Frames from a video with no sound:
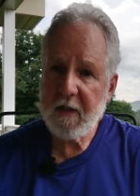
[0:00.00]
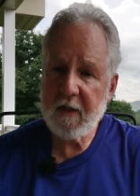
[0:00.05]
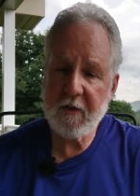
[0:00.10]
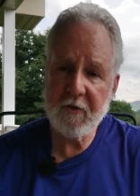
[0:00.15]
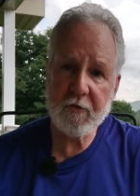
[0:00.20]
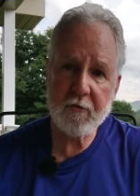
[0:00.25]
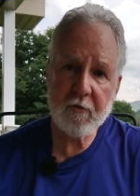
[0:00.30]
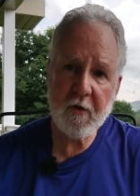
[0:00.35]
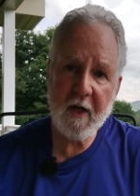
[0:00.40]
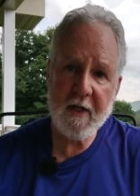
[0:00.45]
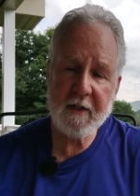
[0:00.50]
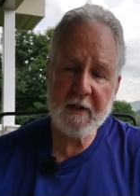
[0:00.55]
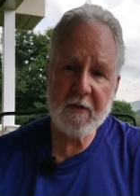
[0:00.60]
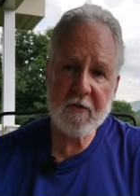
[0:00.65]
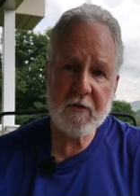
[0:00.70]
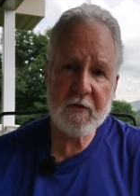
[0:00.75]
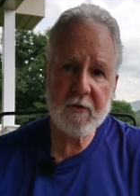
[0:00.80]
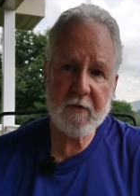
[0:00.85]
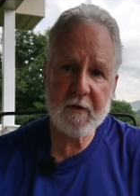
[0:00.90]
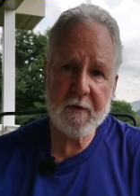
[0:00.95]
is writing
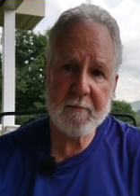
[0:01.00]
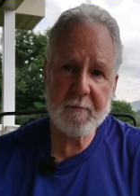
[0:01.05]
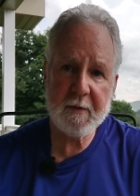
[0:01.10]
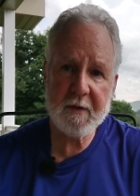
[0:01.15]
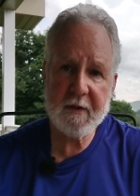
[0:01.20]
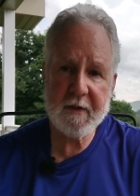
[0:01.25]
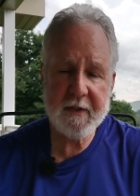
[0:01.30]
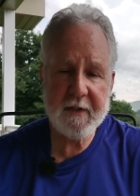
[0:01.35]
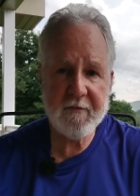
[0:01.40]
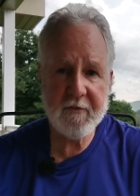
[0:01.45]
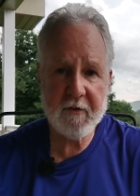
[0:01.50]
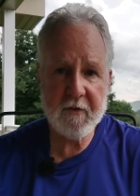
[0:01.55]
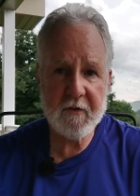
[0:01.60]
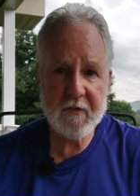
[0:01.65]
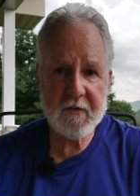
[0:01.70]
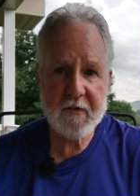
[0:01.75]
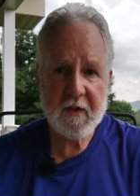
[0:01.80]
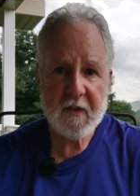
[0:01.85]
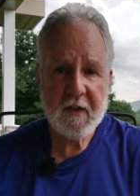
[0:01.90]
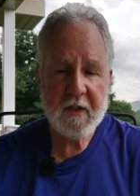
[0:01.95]
to the
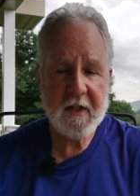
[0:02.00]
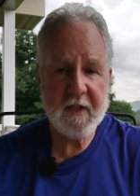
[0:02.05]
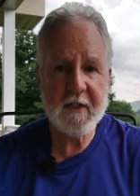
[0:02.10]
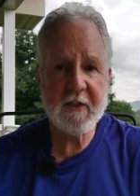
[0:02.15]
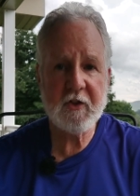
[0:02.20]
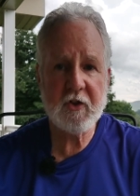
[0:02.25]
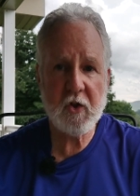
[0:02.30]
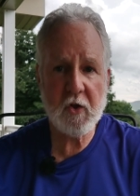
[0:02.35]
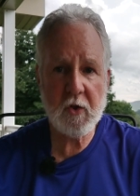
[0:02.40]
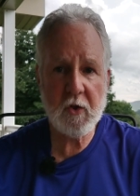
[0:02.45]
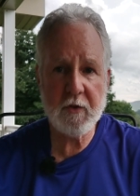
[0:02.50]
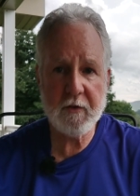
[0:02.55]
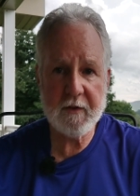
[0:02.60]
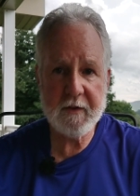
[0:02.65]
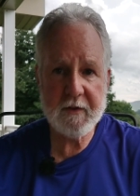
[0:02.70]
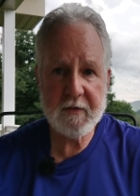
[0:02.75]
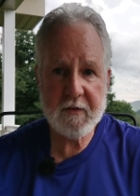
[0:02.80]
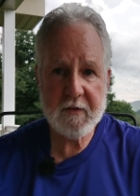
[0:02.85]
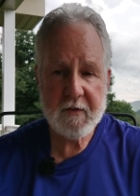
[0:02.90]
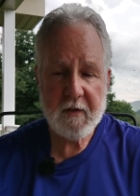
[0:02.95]
believers in
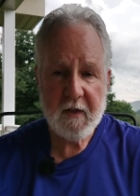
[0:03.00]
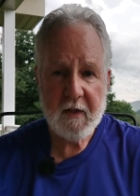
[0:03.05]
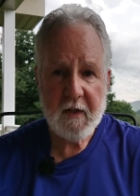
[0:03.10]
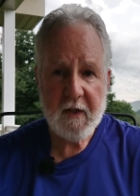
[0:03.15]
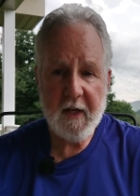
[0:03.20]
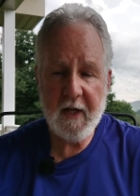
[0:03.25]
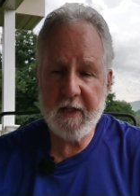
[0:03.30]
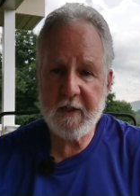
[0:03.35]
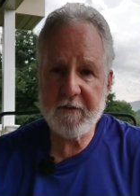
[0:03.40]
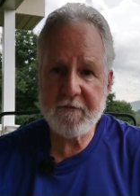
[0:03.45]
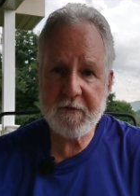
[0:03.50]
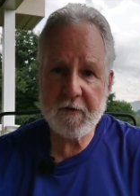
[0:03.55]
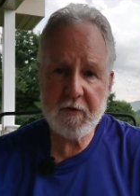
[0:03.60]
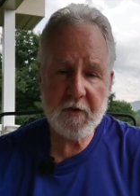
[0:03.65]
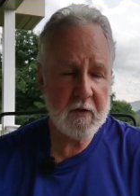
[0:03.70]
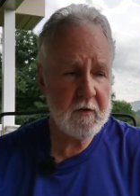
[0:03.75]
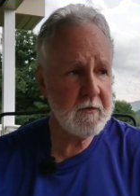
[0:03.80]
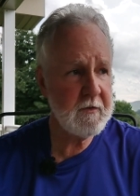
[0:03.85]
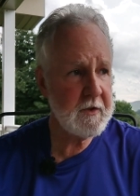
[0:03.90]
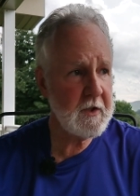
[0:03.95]
Corinth. And if you
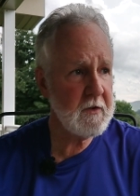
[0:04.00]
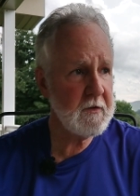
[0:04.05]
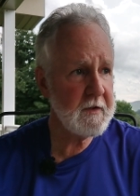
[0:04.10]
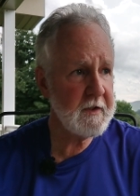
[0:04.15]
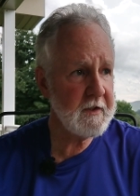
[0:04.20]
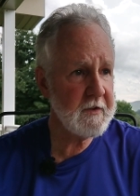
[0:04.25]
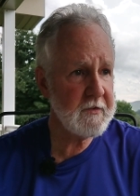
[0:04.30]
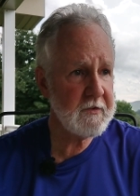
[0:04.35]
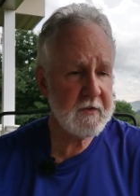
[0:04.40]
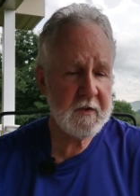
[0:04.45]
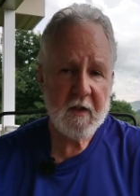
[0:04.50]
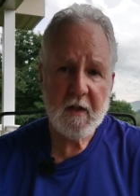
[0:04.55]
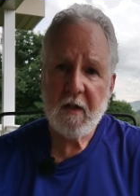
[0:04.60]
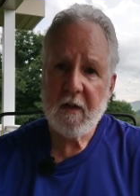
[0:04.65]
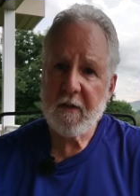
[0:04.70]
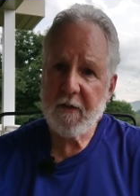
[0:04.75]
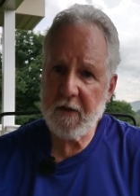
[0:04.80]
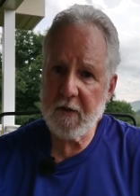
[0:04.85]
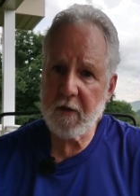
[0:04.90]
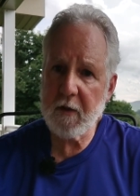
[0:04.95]
don't know this,
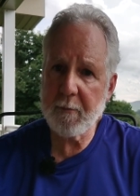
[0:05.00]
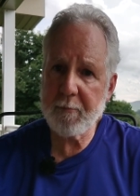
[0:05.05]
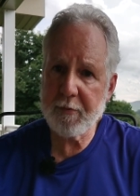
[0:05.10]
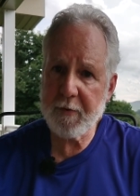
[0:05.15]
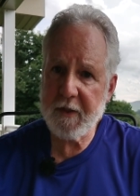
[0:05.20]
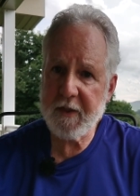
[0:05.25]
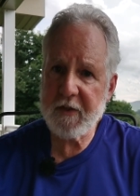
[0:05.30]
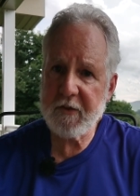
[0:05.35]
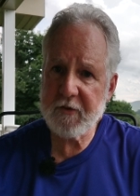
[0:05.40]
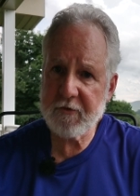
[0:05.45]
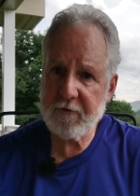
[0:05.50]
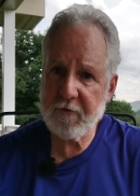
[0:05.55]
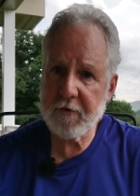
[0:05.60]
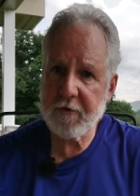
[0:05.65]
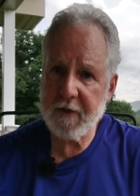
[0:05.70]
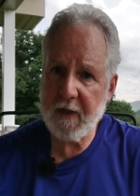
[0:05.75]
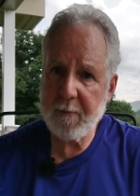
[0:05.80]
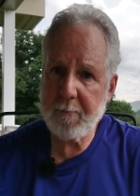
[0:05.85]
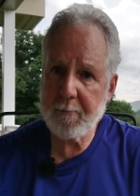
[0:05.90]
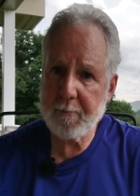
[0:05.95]
they're a pretty
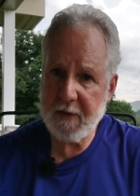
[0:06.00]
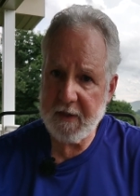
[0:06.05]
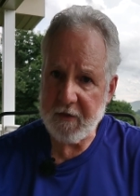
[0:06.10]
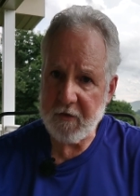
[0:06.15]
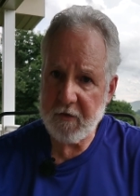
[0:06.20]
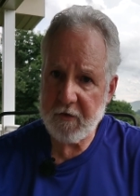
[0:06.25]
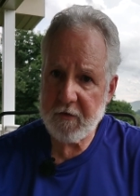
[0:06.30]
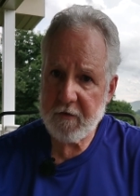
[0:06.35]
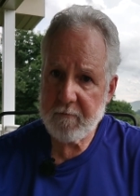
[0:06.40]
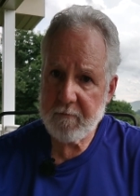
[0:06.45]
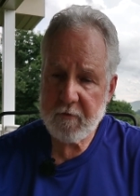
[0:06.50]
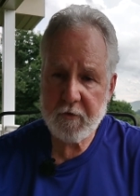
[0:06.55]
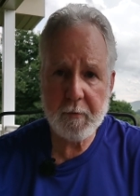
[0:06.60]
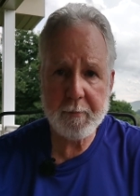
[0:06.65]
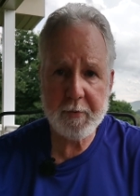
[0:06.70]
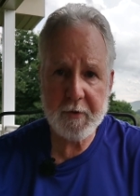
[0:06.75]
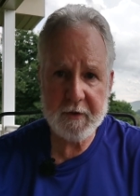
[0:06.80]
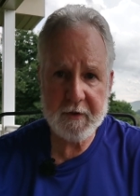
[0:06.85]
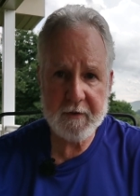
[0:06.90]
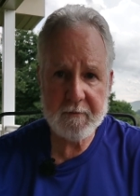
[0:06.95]
screwed up bunch, to
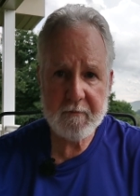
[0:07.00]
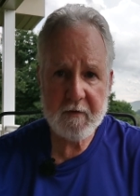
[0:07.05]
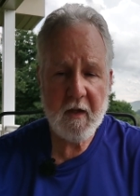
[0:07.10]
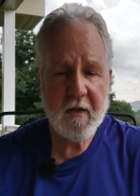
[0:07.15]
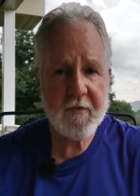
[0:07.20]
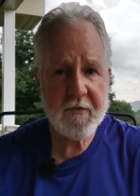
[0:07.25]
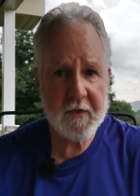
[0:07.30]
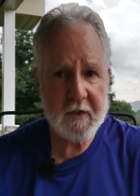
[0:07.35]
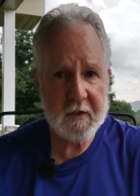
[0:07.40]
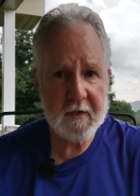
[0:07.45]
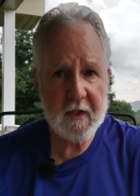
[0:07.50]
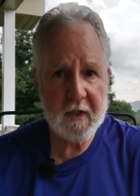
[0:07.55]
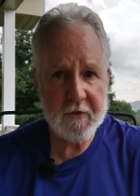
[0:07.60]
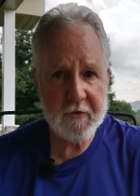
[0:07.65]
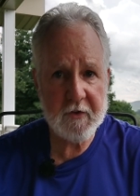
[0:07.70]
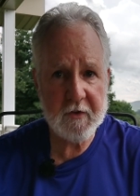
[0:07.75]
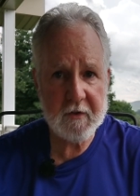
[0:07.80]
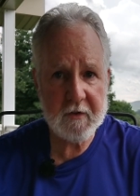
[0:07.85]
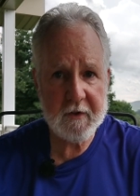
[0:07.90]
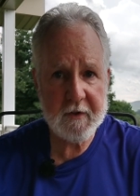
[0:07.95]
put it
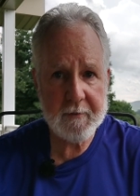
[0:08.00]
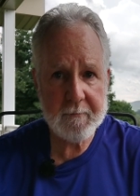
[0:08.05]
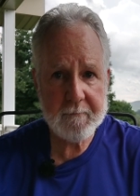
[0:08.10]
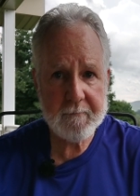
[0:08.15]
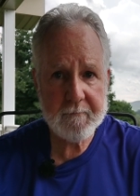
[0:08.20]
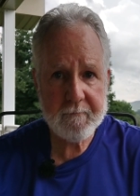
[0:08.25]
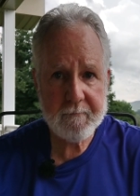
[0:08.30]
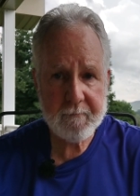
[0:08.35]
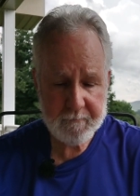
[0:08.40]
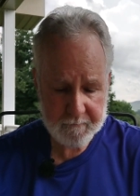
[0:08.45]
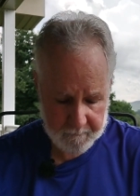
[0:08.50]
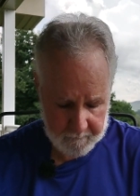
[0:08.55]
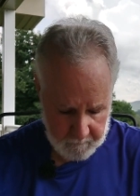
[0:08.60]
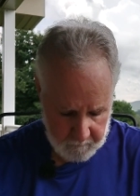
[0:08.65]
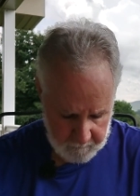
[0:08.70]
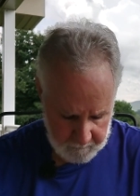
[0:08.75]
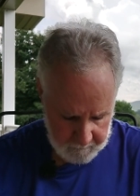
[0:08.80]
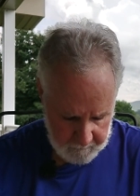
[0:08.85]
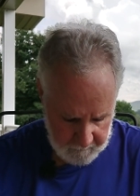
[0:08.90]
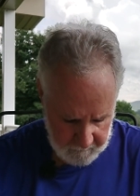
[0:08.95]
theologically.
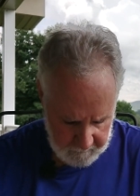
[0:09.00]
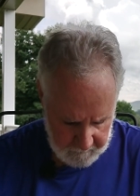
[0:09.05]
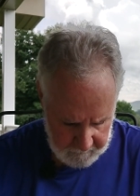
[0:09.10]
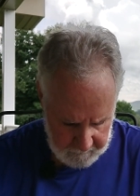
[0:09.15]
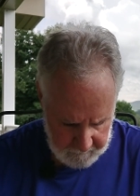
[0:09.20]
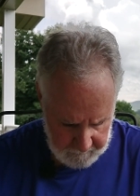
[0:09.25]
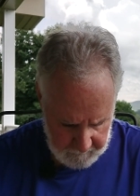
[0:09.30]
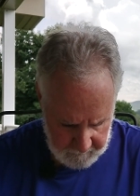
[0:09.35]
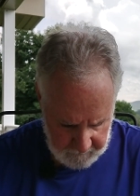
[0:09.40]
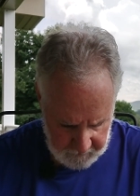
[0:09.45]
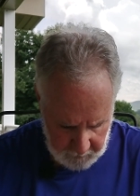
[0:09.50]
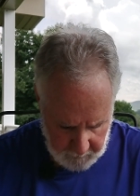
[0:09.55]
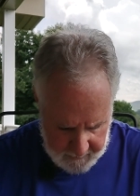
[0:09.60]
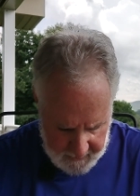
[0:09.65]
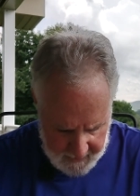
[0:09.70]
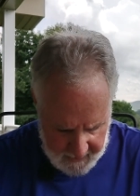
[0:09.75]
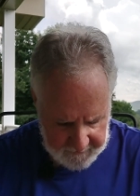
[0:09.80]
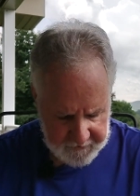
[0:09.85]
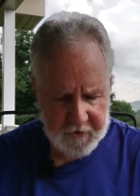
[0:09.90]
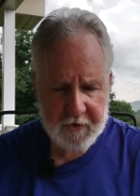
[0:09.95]
So
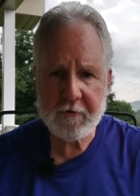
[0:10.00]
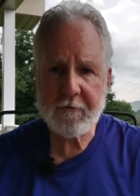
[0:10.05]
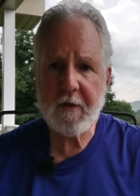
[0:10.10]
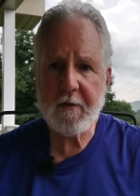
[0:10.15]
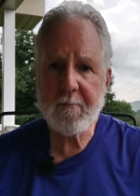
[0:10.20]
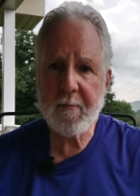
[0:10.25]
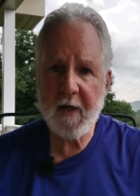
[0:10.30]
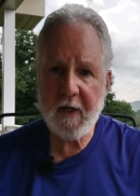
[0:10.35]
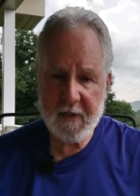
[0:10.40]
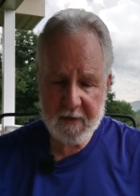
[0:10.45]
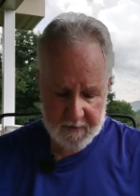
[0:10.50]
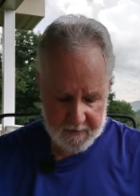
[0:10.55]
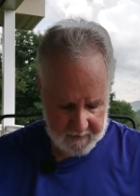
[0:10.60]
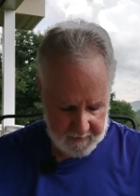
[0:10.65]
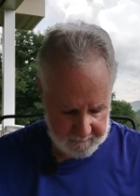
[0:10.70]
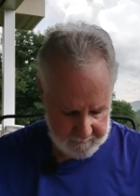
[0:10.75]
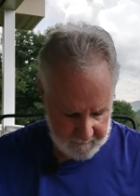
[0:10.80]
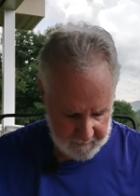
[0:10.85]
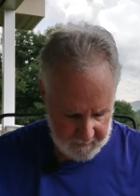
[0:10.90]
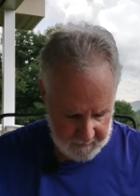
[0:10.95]
he has to remind
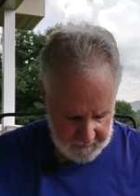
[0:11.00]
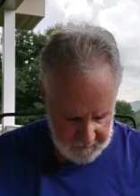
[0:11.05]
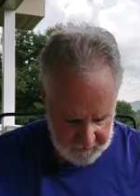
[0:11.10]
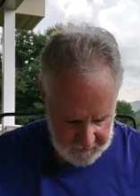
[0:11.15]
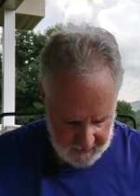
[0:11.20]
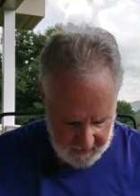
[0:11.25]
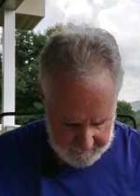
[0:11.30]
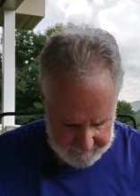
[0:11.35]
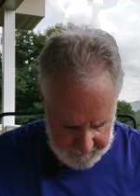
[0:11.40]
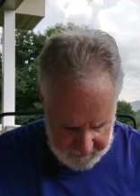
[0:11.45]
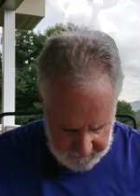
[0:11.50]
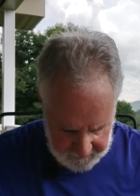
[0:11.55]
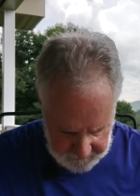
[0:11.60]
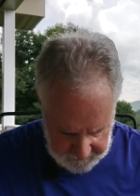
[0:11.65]
them, chapter